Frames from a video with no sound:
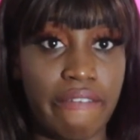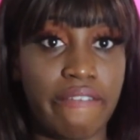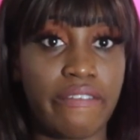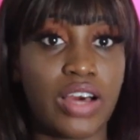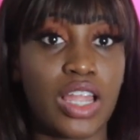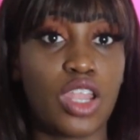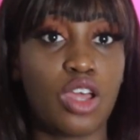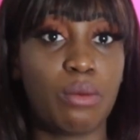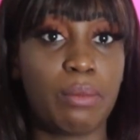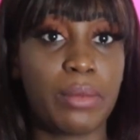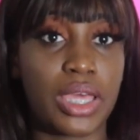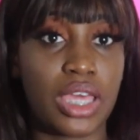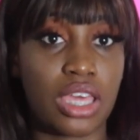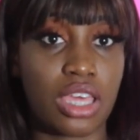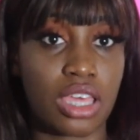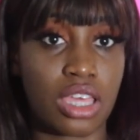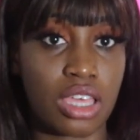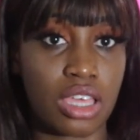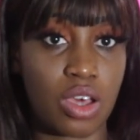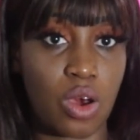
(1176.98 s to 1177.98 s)
Follow
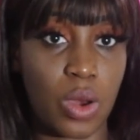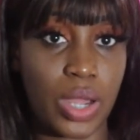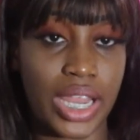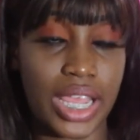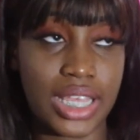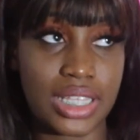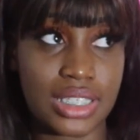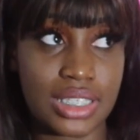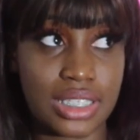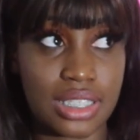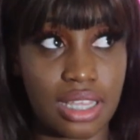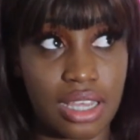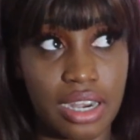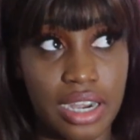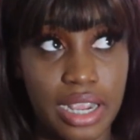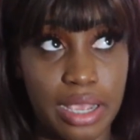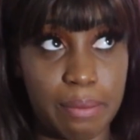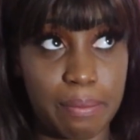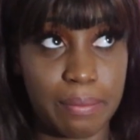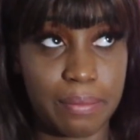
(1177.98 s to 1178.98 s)
me on
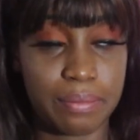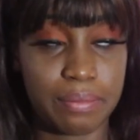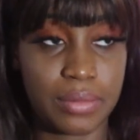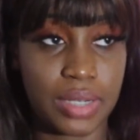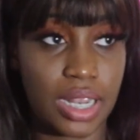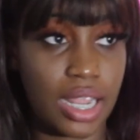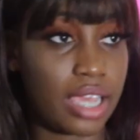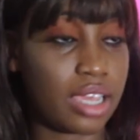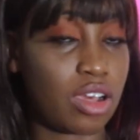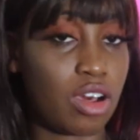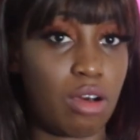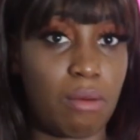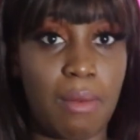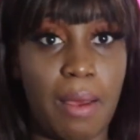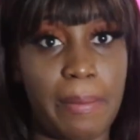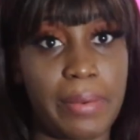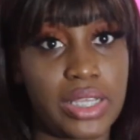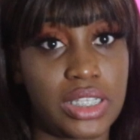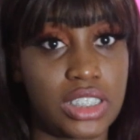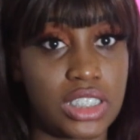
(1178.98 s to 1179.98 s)
Instagram. Like all my
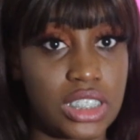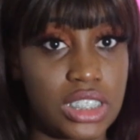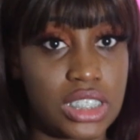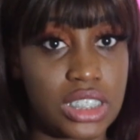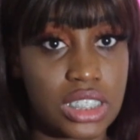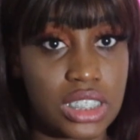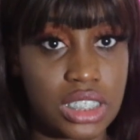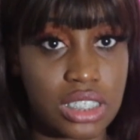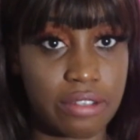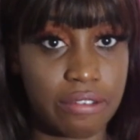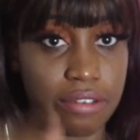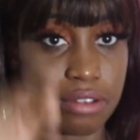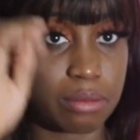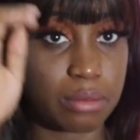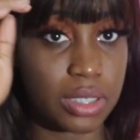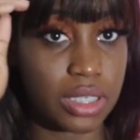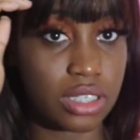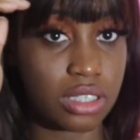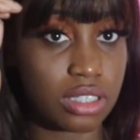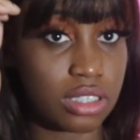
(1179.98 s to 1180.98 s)
pictures for
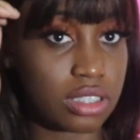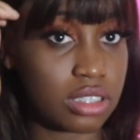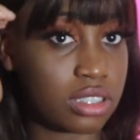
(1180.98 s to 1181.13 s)
me